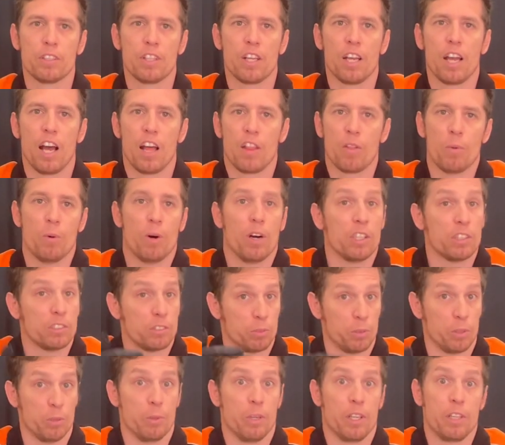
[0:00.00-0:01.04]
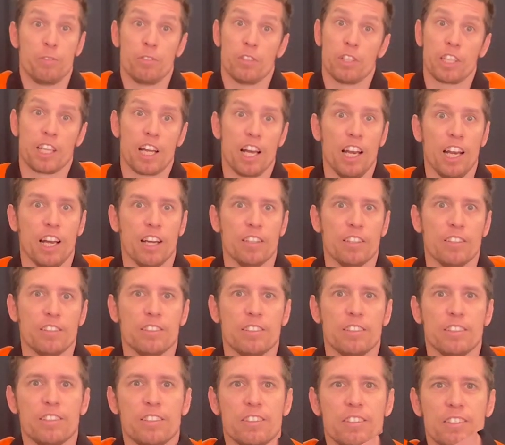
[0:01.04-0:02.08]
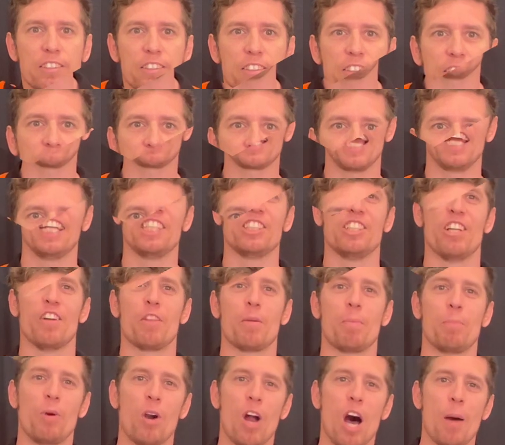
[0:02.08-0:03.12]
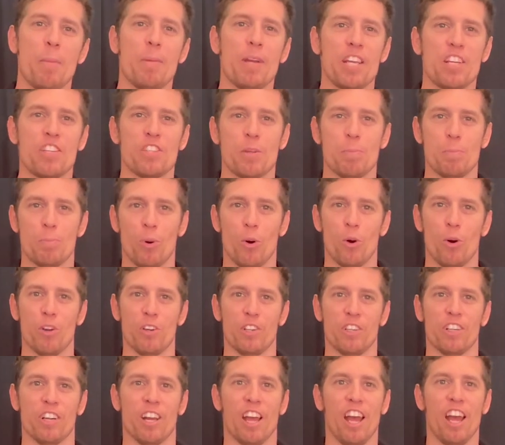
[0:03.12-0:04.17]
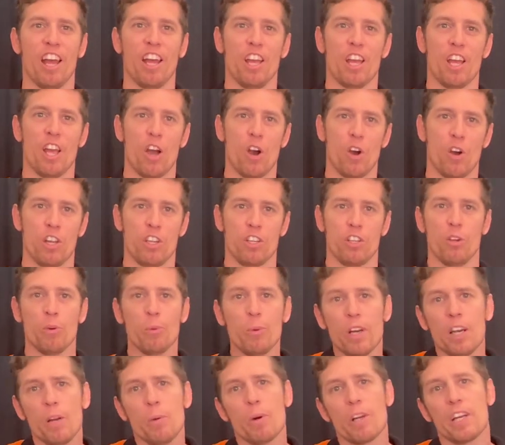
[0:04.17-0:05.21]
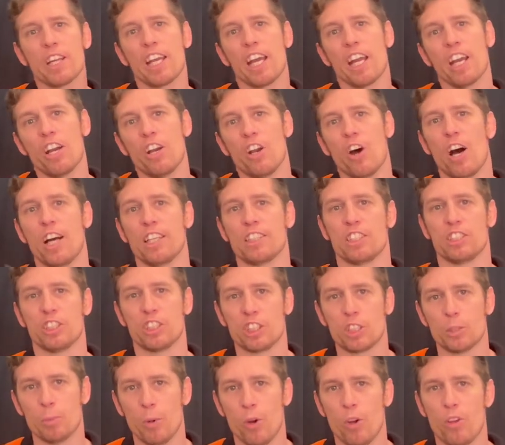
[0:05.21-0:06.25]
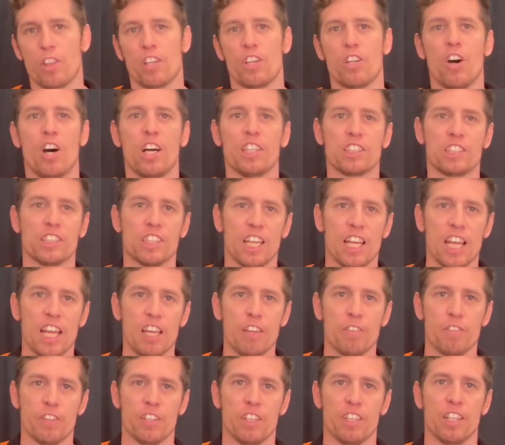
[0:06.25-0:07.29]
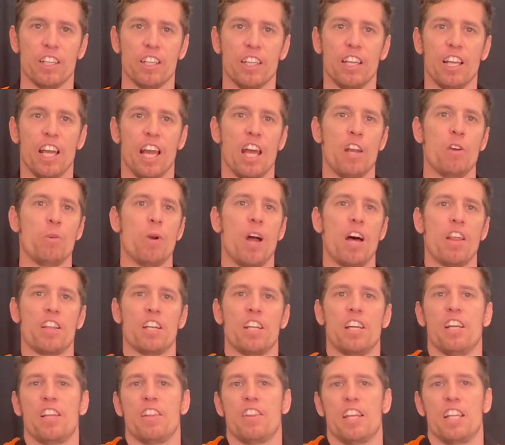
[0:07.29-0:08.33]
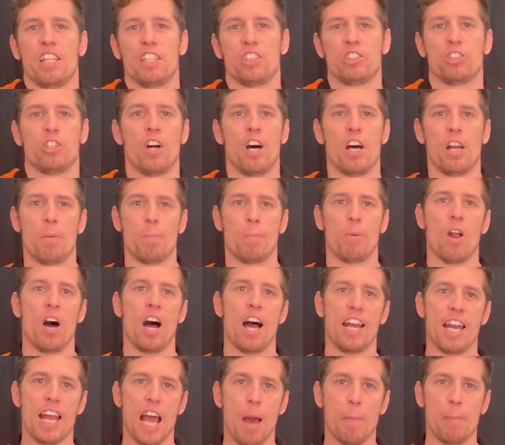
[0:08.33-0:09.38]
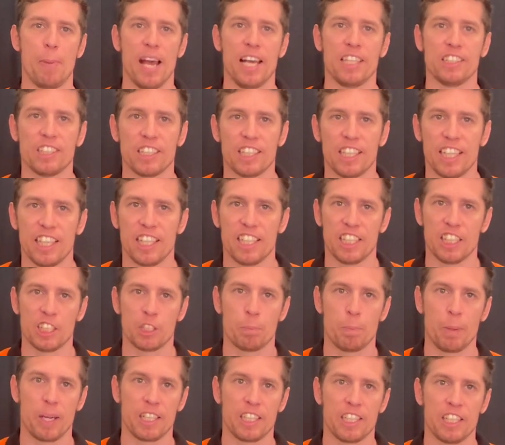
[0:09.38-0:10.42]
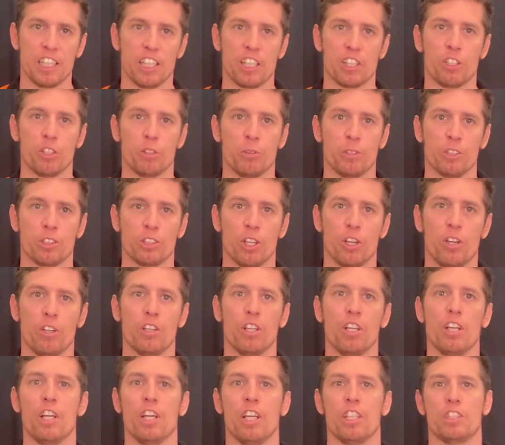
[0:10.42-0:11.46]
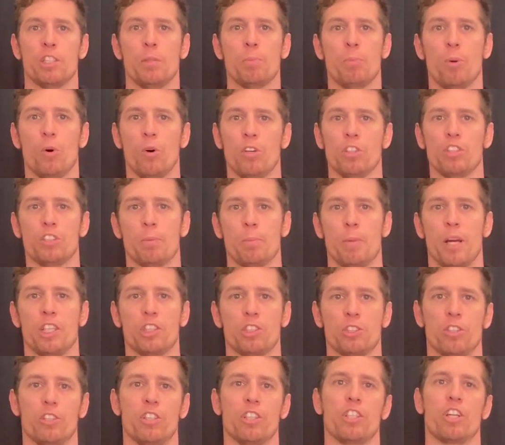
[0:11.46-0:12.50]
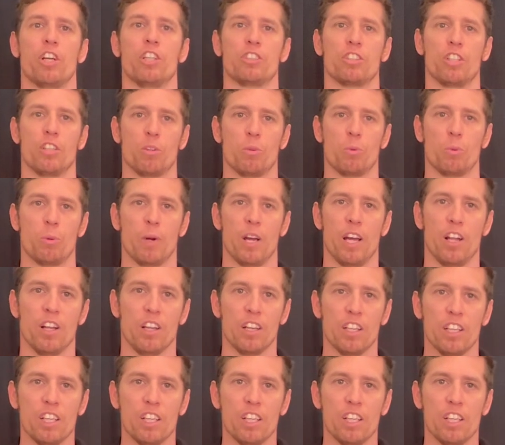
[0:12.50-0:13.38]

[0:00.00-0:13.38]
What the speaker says: Otherwise, we're ready for the color. Application of the primer is important. You really want to get it nice and smooth and nice and even. And rather than try and apply it haphazardly and expecting a good result, it's important to make sure it goes on well.